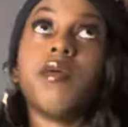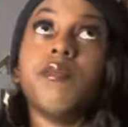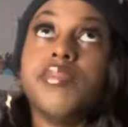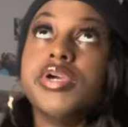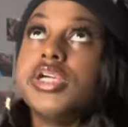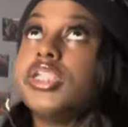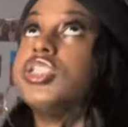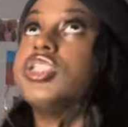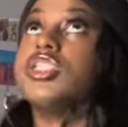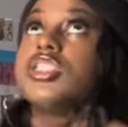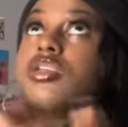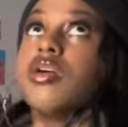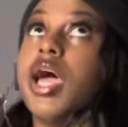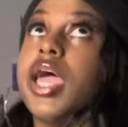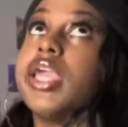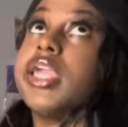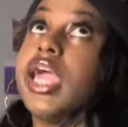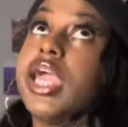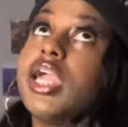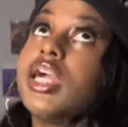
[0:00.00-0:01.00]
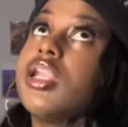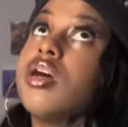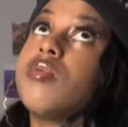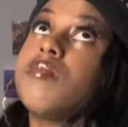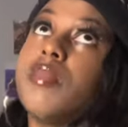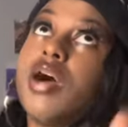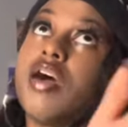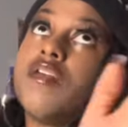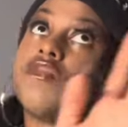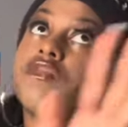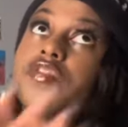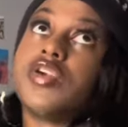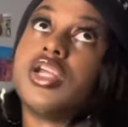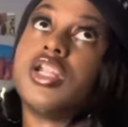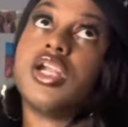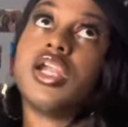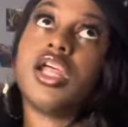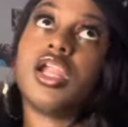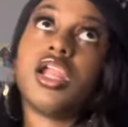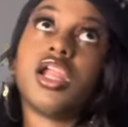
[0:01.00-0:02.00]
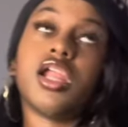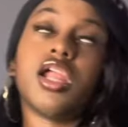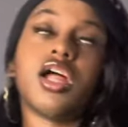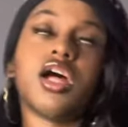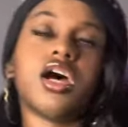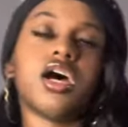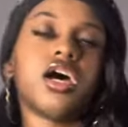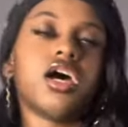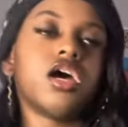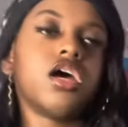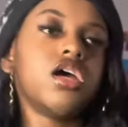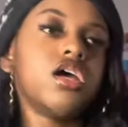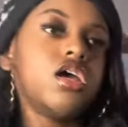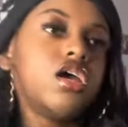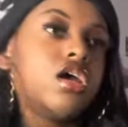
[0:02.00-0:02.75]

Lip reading: bitches ain't ganging up with my friend, da, da, da.